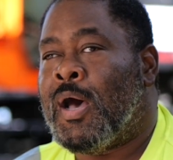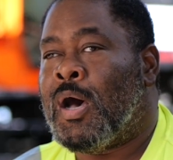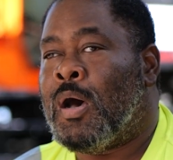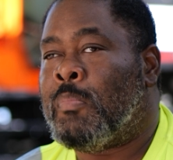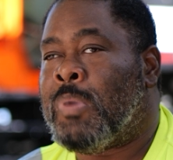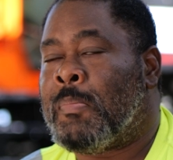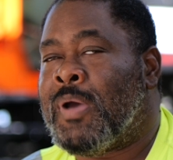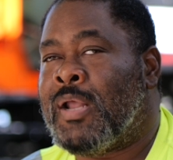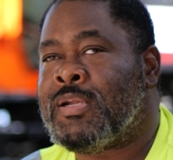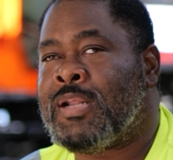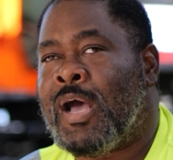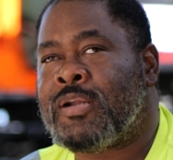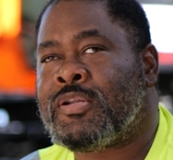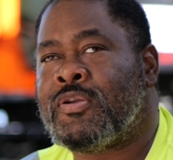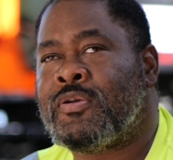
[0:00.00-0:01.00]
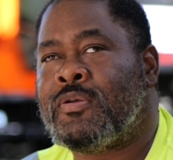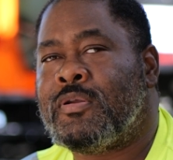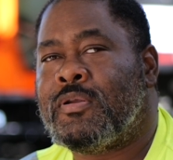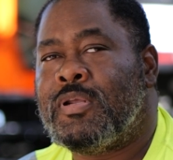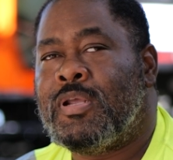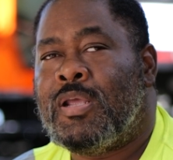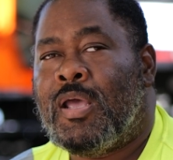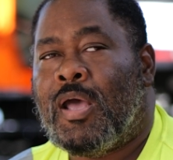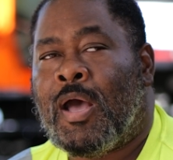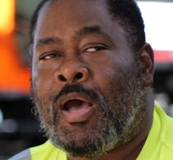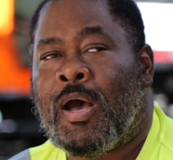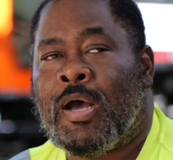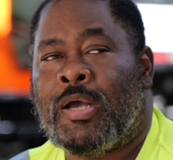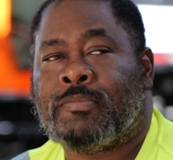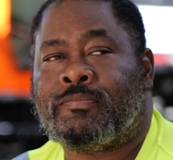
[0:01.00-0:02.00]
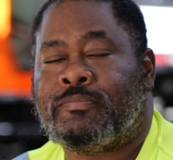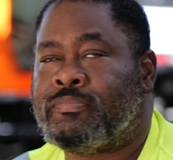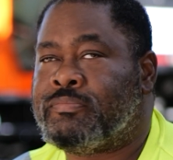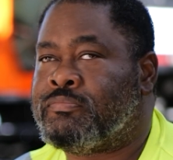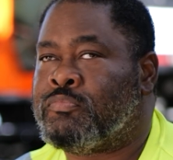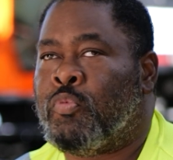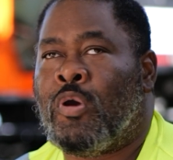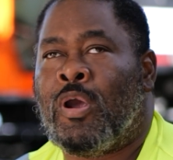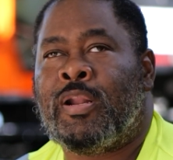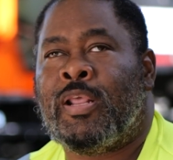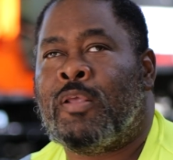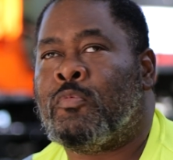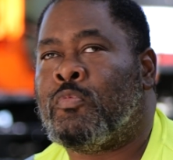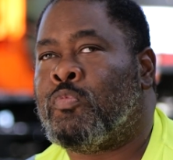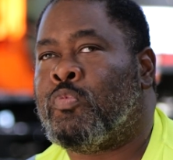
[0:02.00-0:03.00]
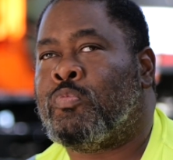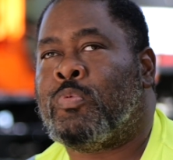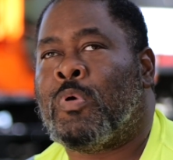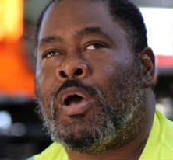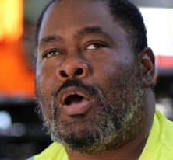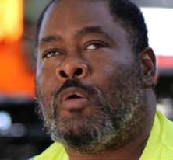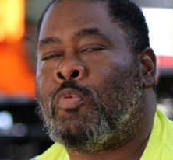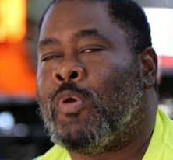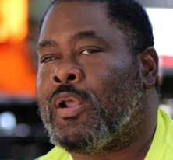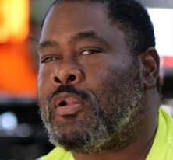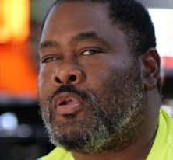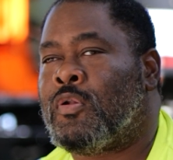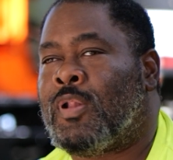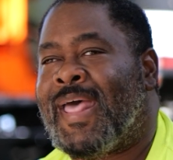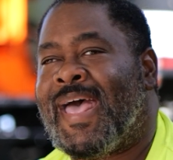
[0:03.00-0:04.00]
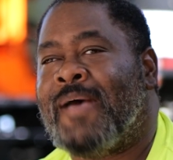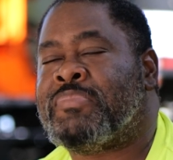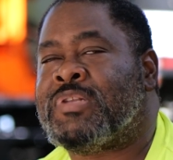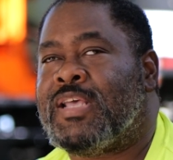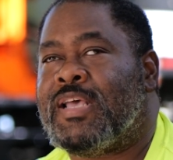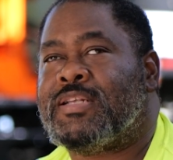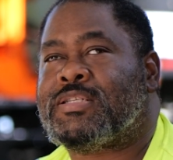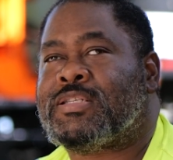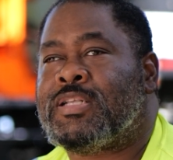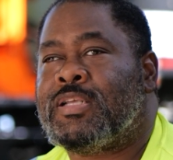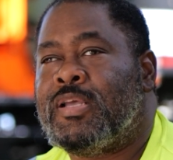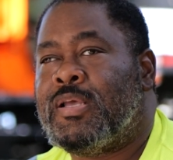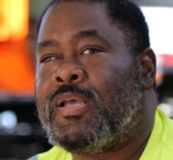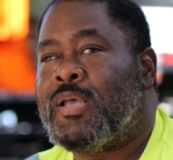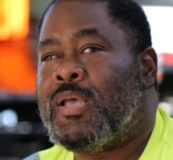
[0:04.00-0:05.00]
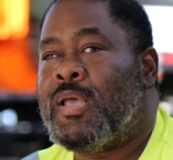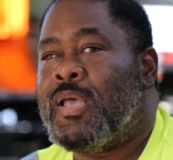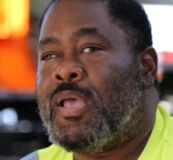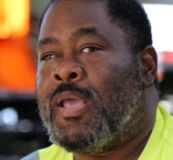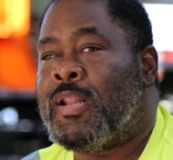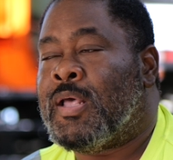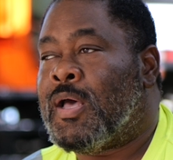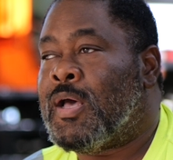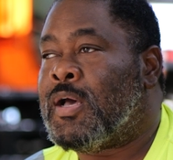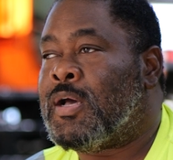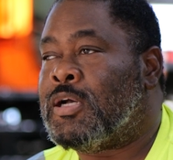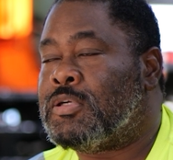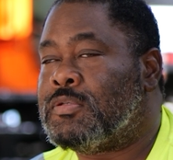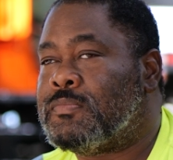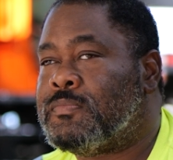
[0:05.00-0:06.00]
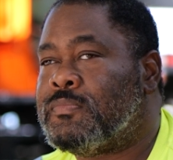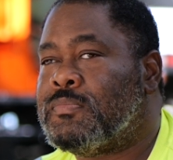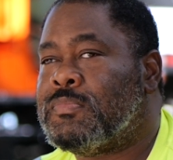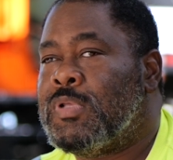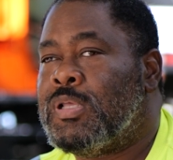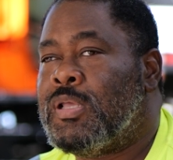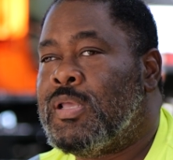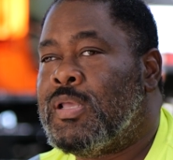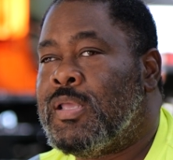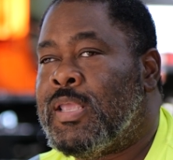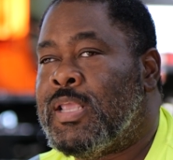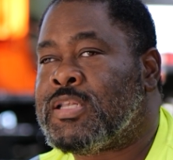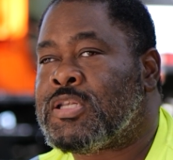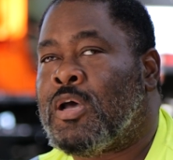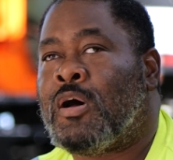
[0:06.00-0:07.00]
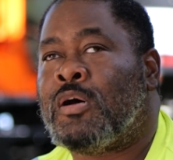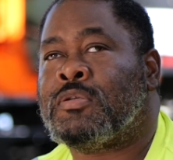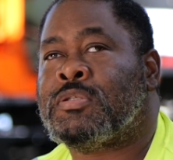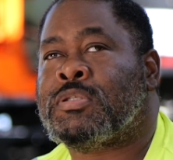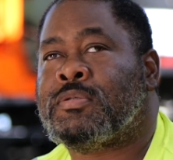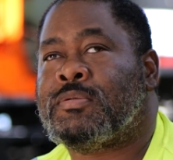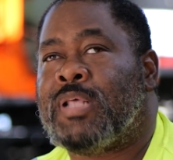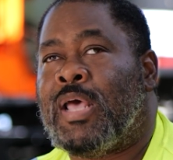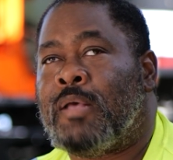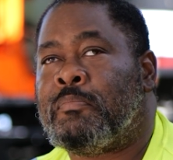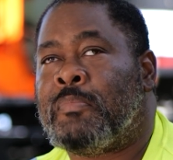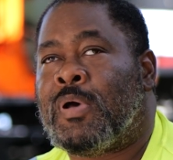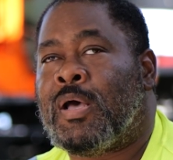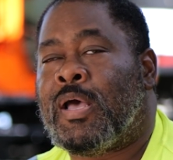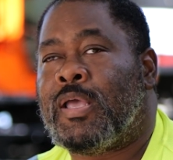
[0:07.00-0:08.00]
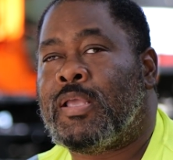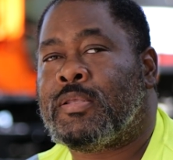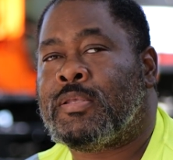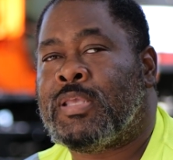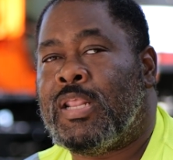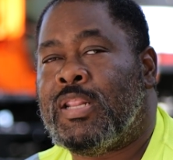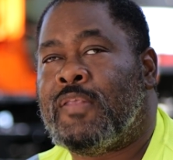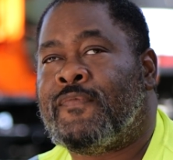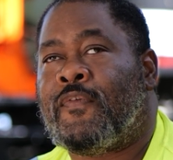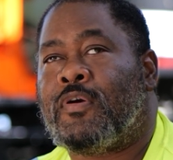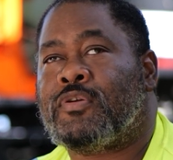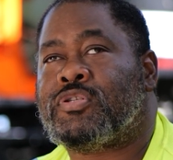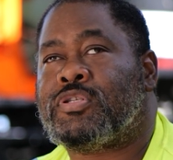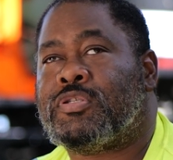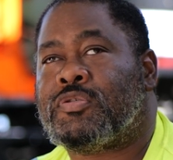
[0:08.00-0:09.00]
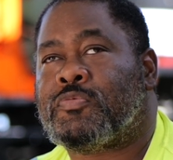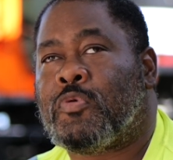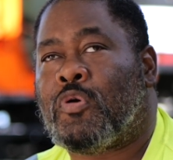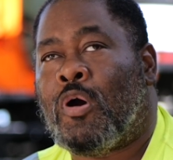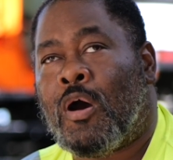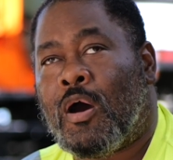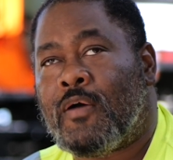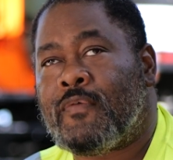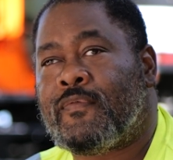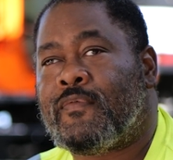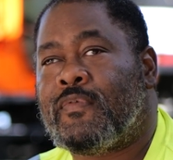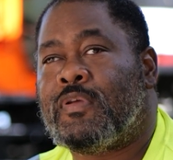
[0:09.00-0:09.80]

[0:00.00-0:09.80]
by my doctor, running regular lab tests. And he saw that my kidney functions were off.